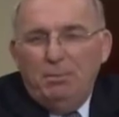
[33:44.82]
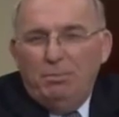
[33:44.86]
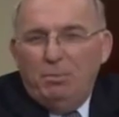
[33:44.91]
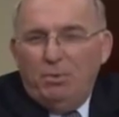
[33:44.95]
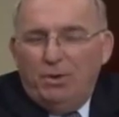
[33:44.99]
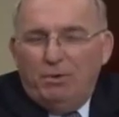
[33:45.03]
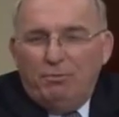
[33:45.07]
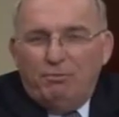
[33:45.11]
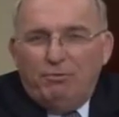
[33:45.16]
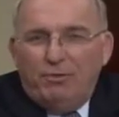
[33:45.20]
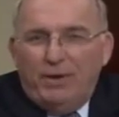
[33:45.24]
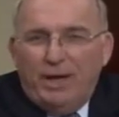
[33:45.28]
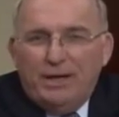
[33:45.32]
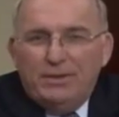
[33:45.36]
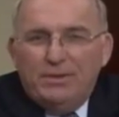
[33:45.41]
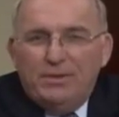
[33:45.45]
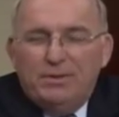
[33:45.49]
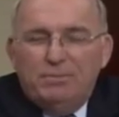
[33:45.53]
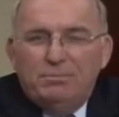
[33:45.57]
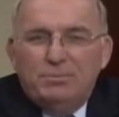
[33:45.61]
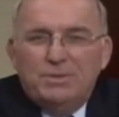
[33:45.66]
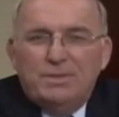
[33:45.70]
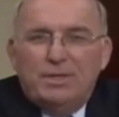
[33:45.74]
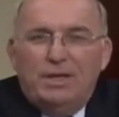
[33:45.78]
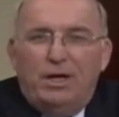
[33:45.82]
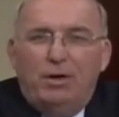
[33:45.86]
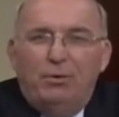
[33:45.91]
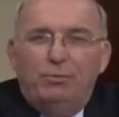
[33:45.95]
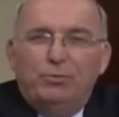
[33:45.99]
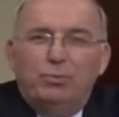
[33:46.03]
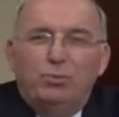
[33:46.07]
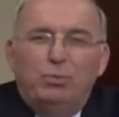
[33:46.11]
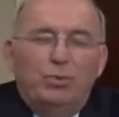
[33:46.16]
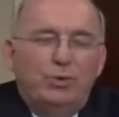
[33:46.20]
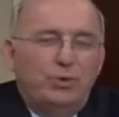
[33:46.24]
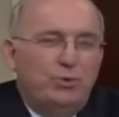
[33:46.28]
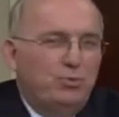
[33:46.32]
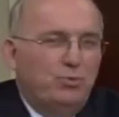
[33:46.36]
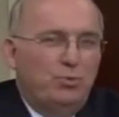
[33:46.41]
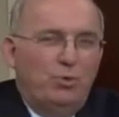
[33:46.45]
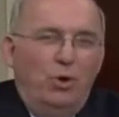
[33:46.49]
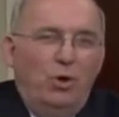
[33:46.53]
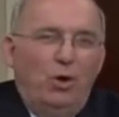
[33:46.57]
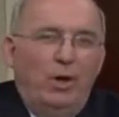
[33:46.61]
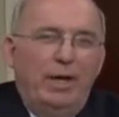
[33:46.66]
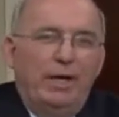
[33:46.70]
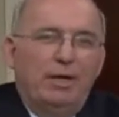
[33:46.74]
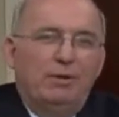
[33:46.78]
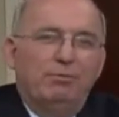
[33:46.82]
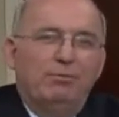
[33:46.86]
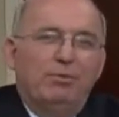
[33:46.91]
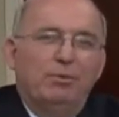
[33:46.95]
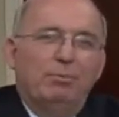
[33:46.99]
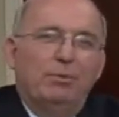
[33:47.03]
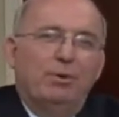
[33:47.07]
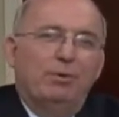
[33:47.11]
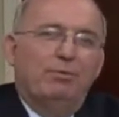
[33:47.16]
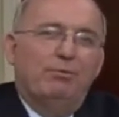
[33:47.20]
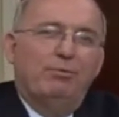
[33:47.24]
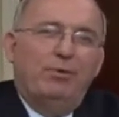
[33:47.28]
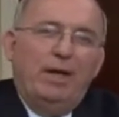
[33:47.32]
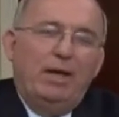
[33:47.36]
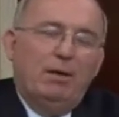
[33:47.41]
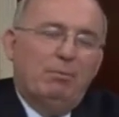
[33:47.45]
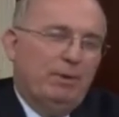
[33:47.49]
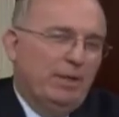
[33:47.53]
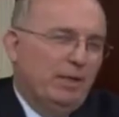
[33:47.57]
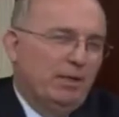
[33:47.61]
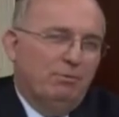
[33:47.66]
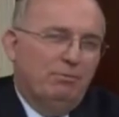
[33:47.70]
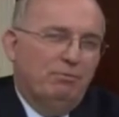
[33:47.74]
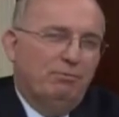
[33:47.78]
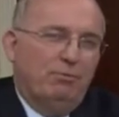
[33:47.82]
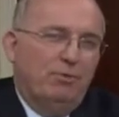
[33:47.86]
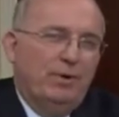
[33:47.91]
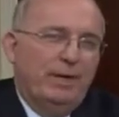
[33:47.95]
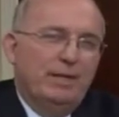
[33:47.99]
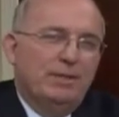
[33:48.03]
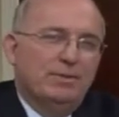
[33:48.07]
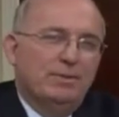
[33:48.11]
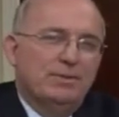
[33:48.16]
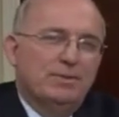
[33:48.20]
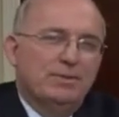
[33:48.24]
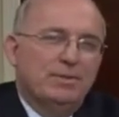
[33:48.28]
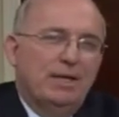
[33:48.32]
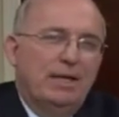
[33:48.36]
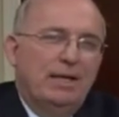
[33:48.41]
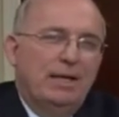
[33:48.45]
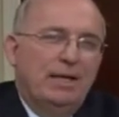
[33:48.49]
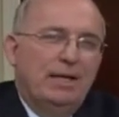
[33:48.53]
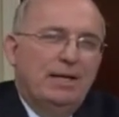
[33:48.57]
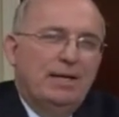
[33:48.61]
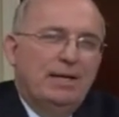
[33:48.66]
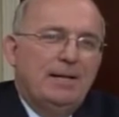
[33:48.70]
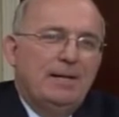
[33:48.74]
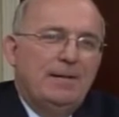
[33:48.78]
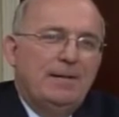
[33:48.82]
people have found themselves withdrawing from their family and friends.